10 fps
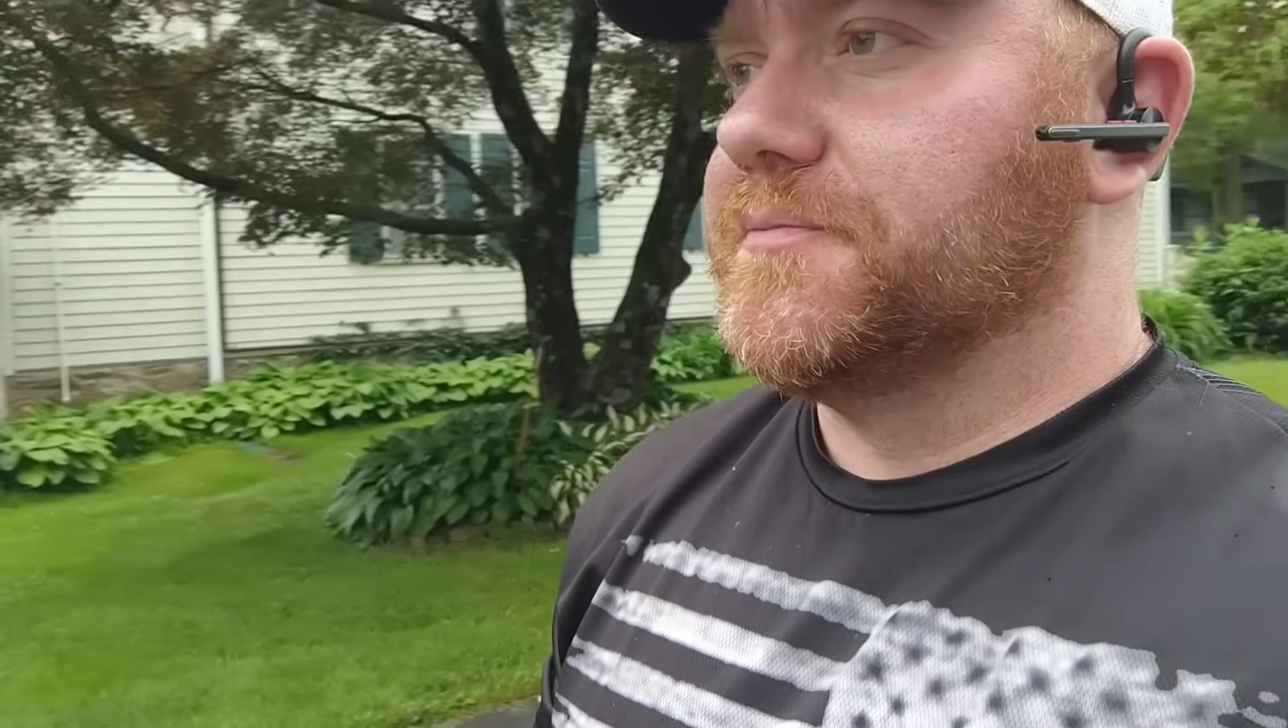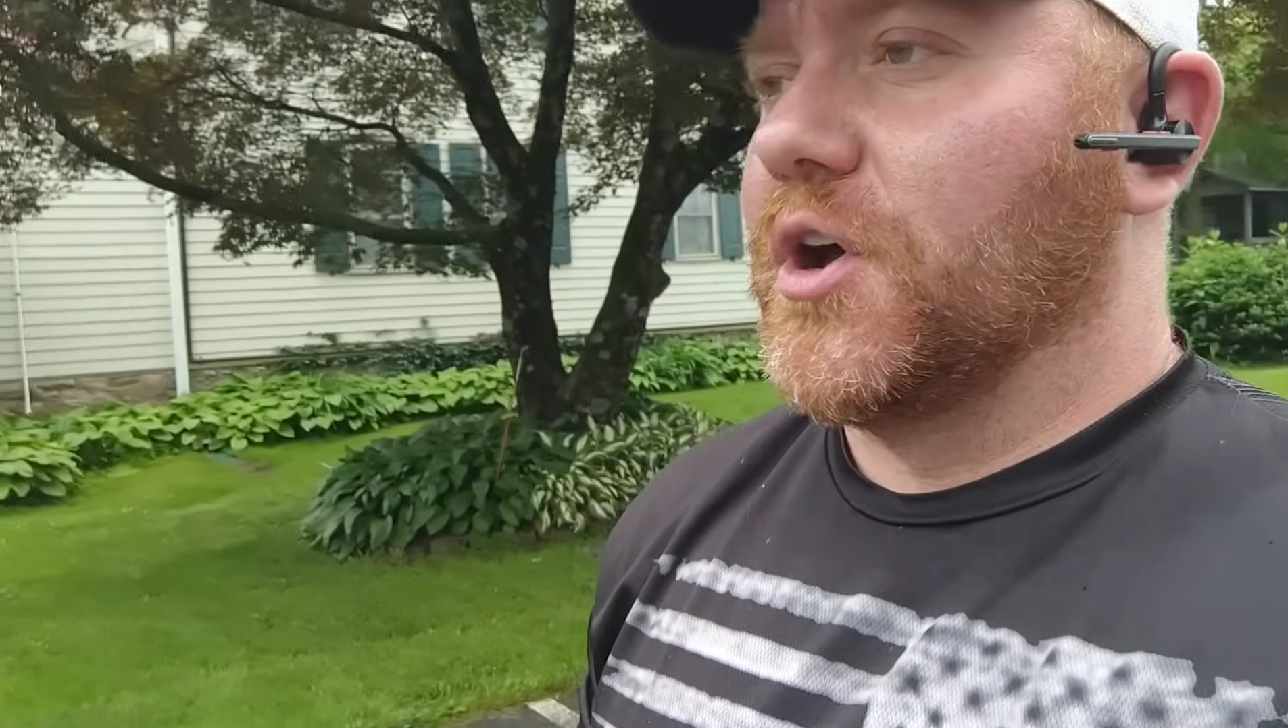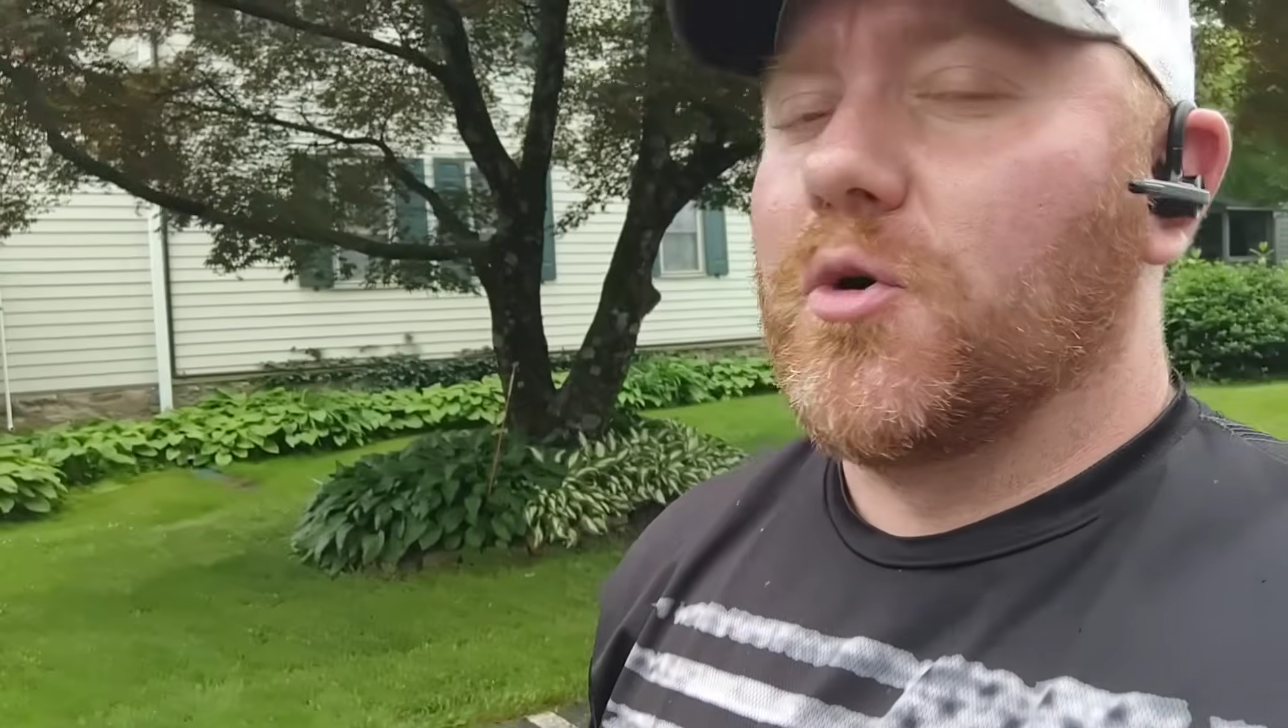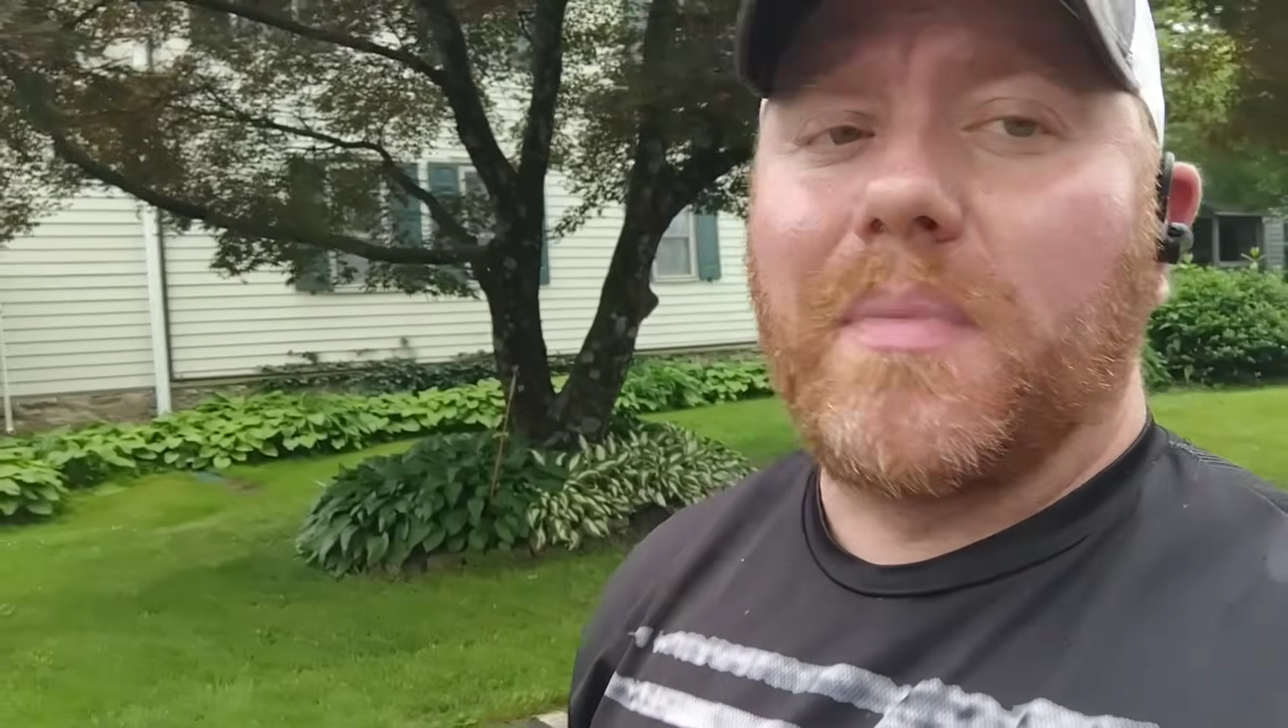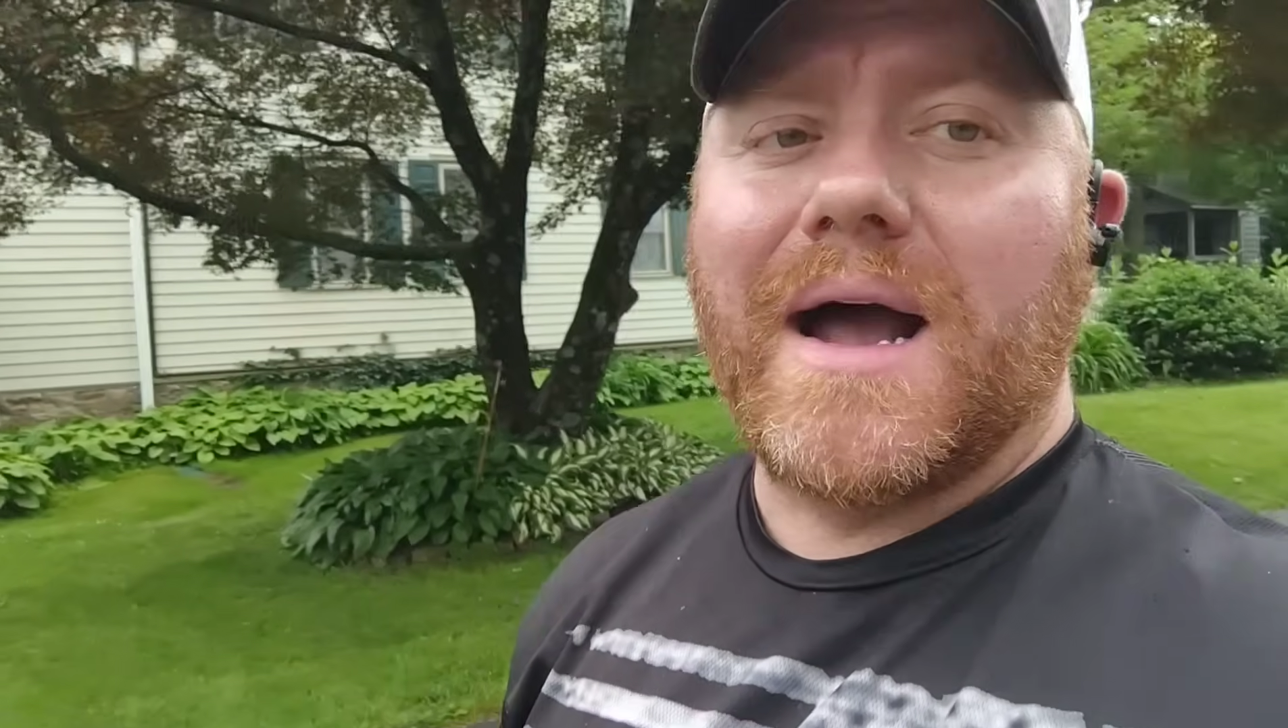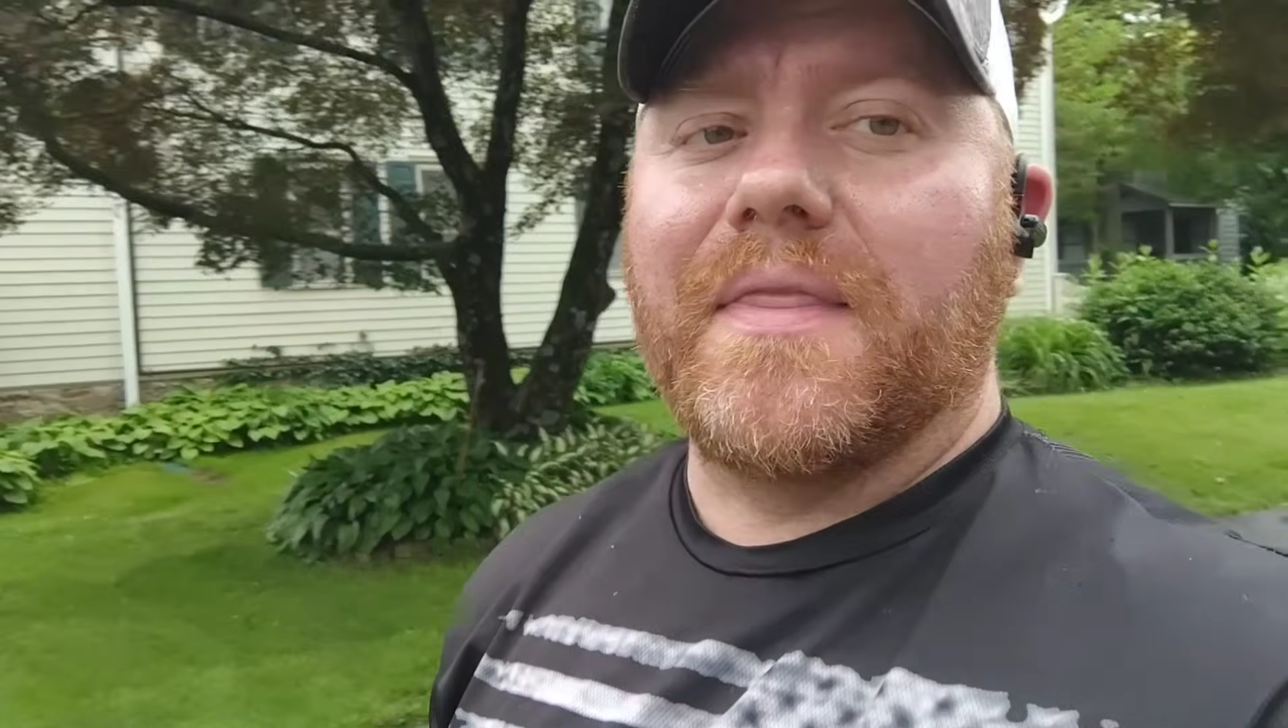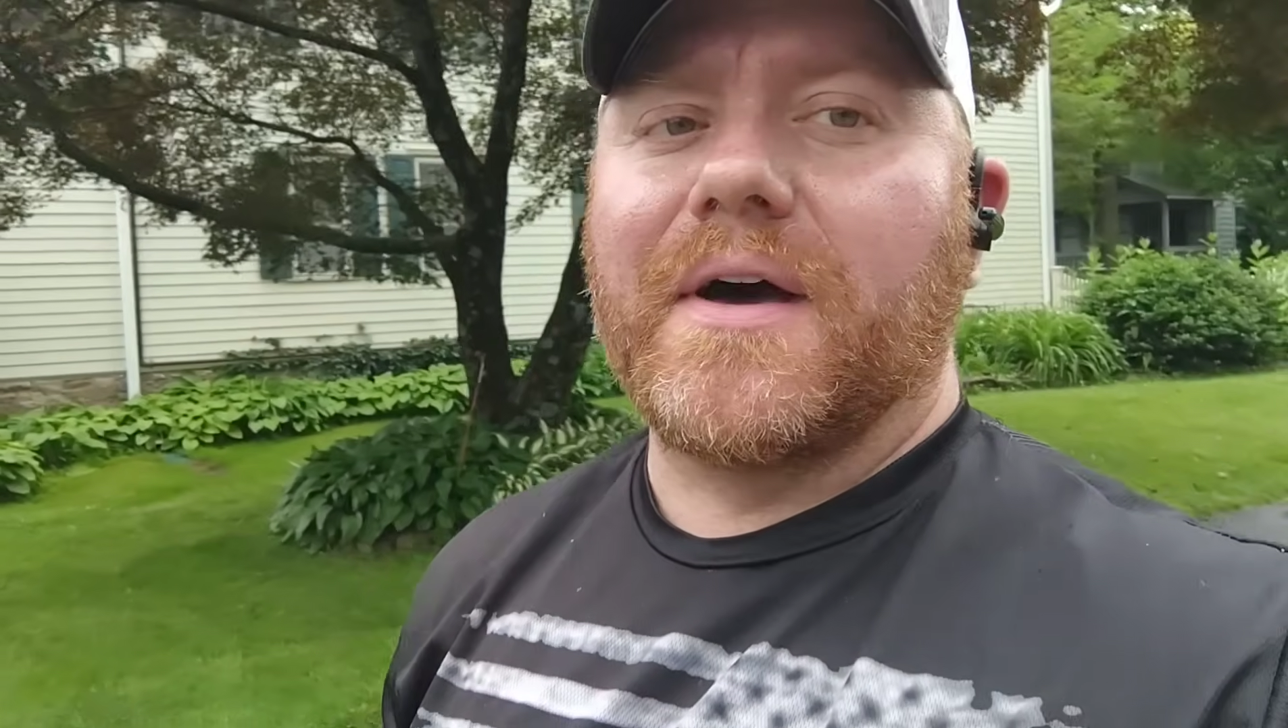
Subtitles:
Don't buy